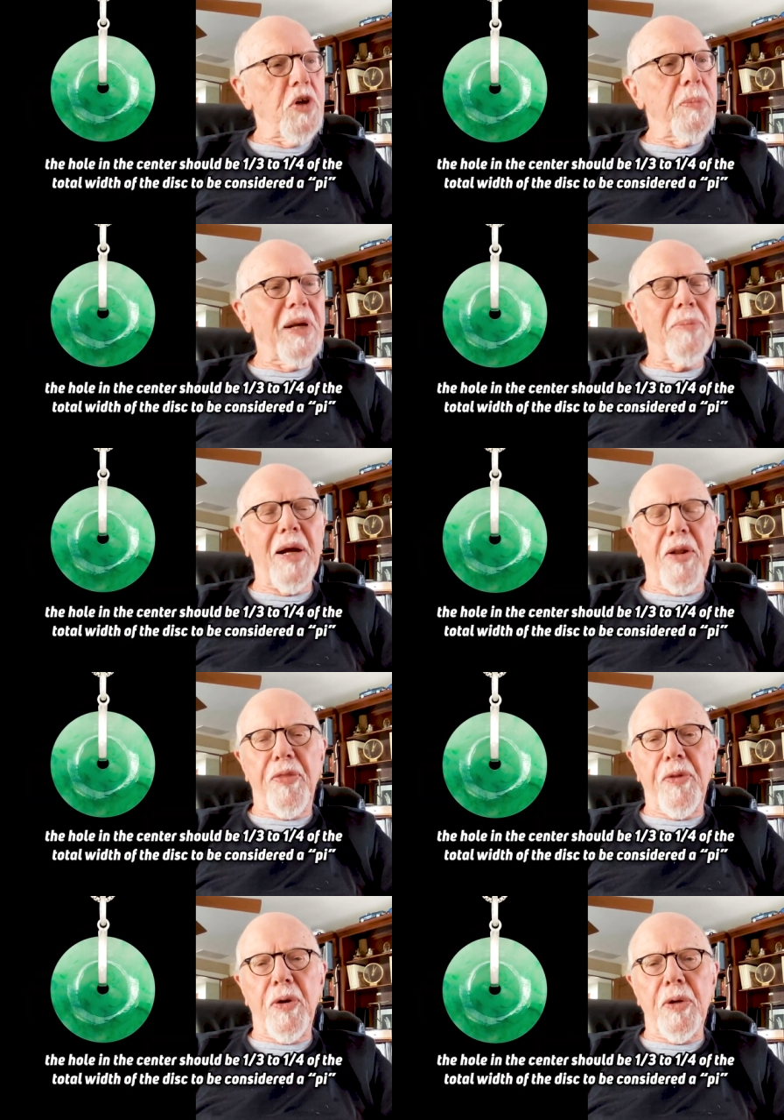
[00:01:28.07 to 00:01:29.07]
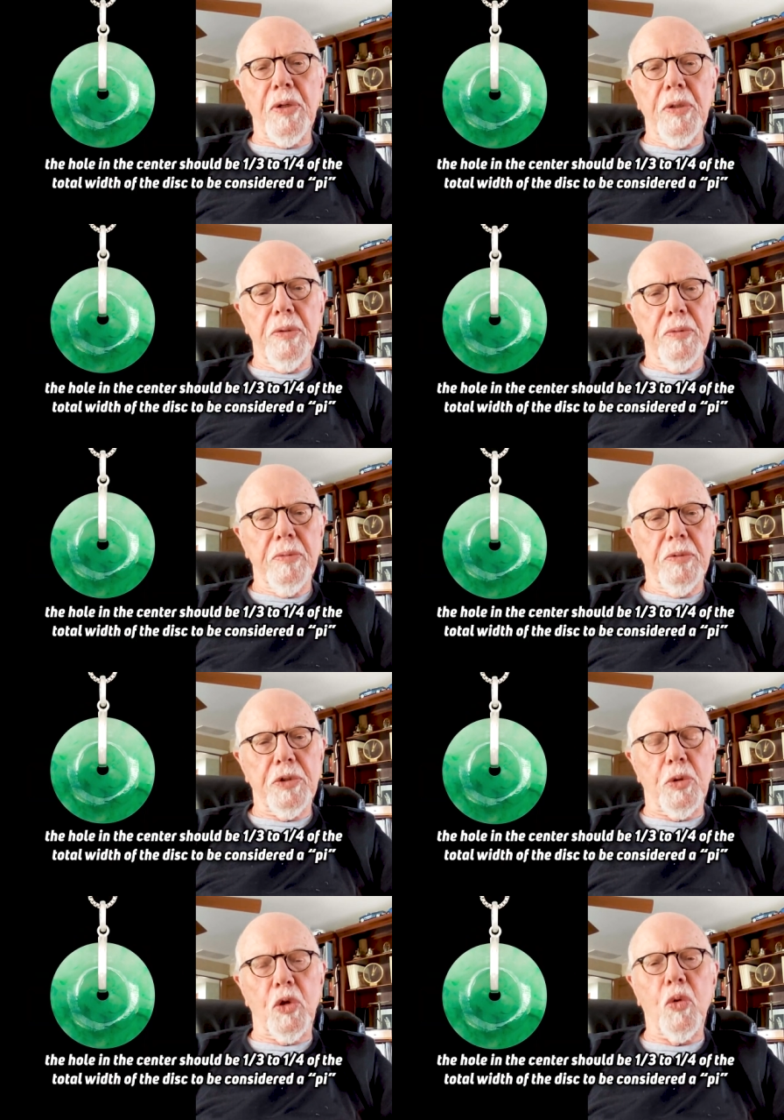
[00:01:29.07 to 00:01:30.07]
It should be about a third
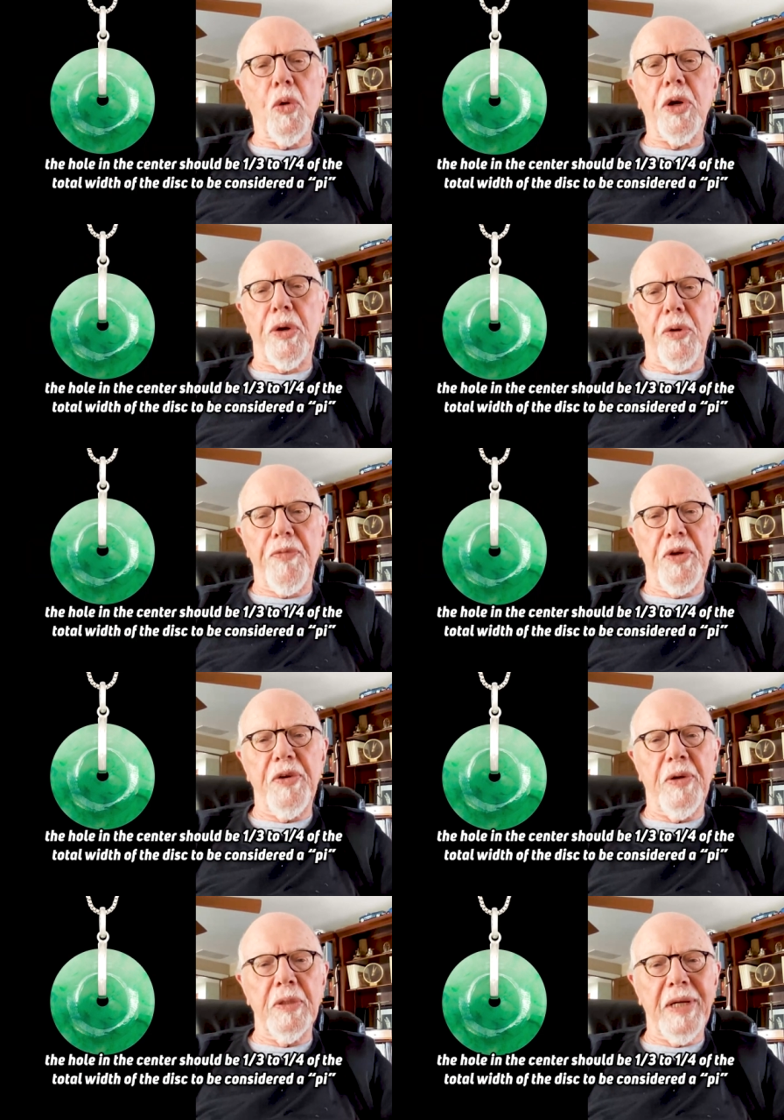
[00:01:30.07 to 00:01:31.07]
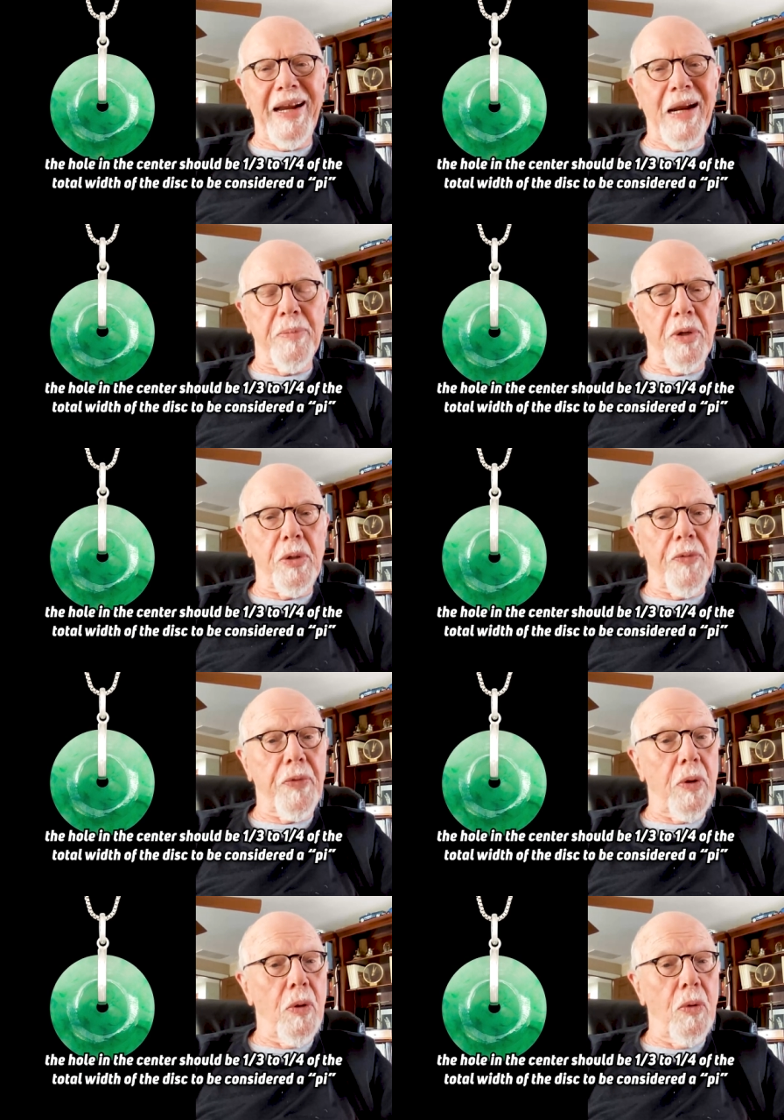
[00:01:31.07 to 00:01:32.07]
to a quarter of the di diameter
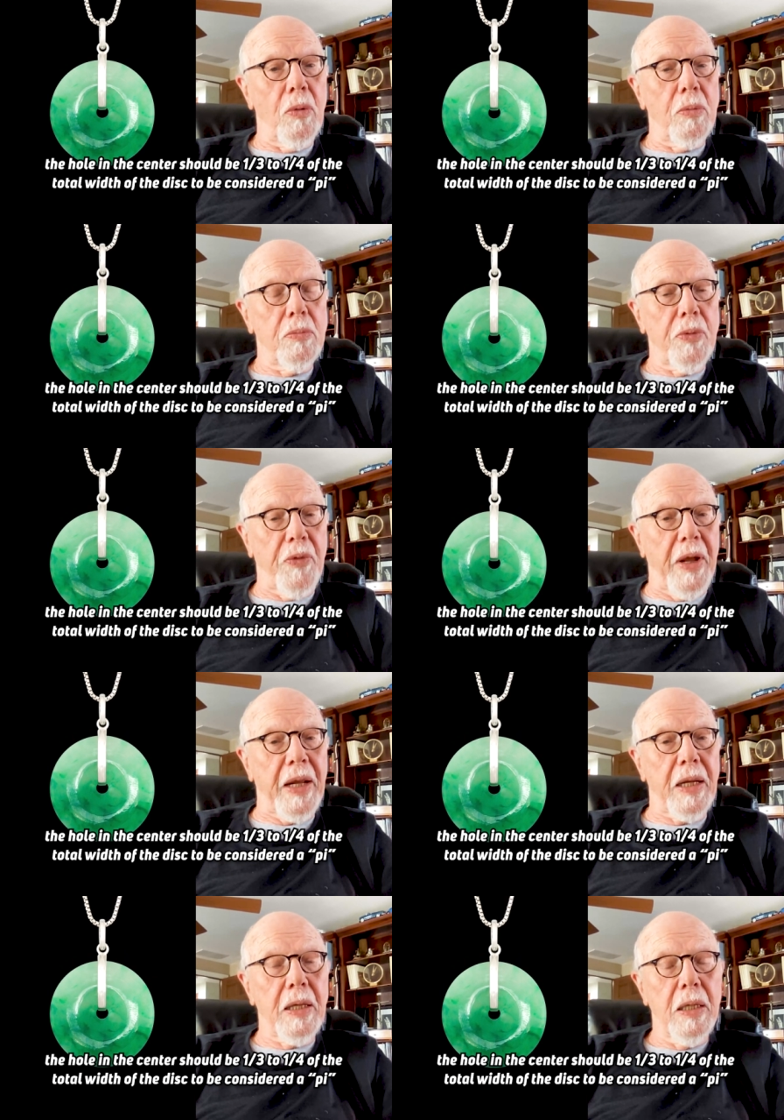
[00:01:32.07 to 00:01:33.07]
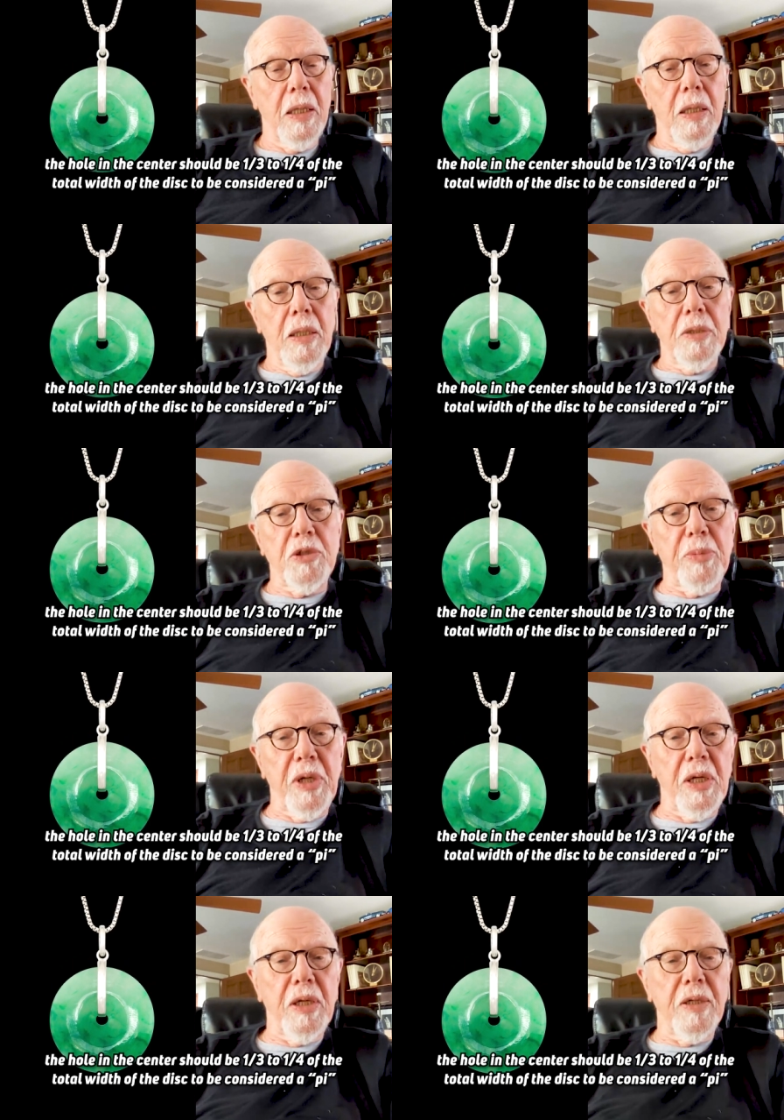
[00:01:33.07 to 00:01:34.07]
of the whole thing to
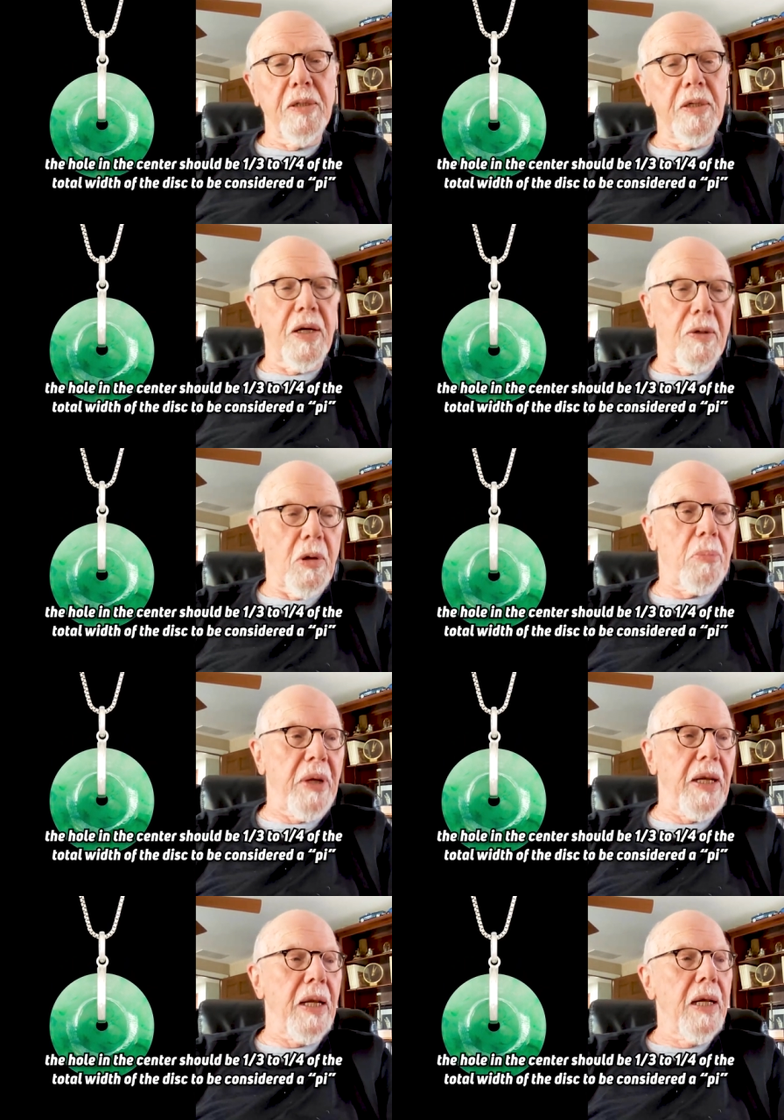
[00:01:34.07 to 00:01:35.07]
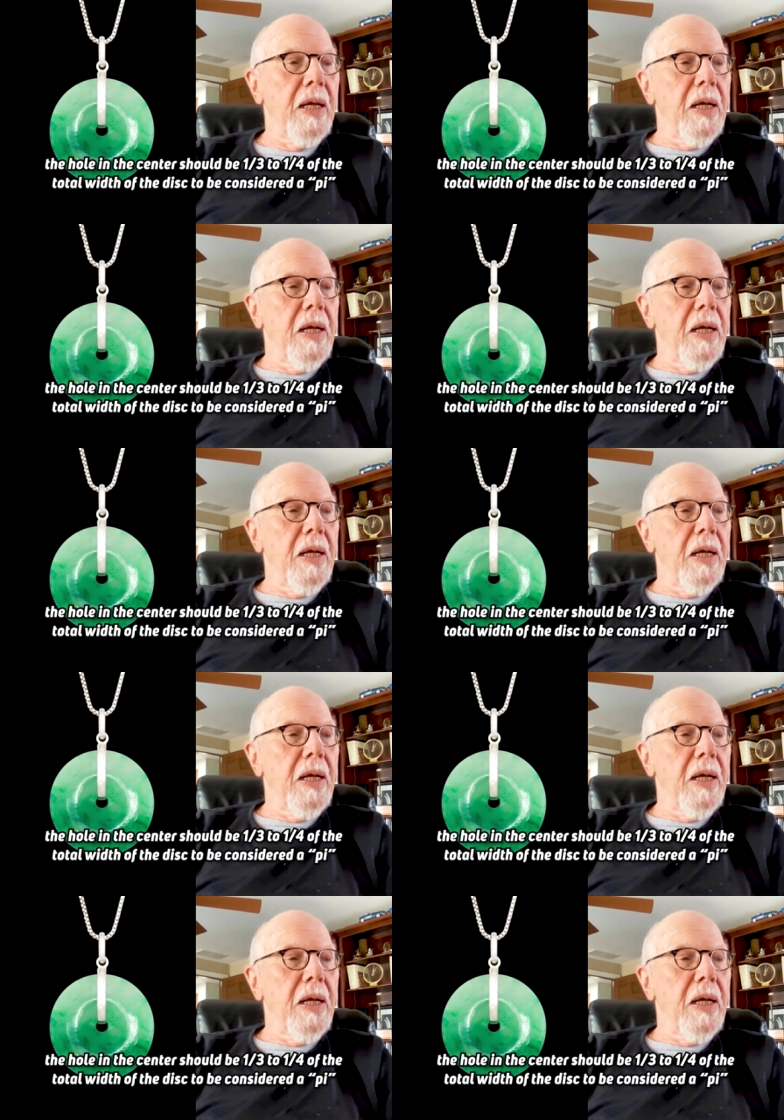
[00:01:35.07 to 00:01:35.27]
be, you know, a bi.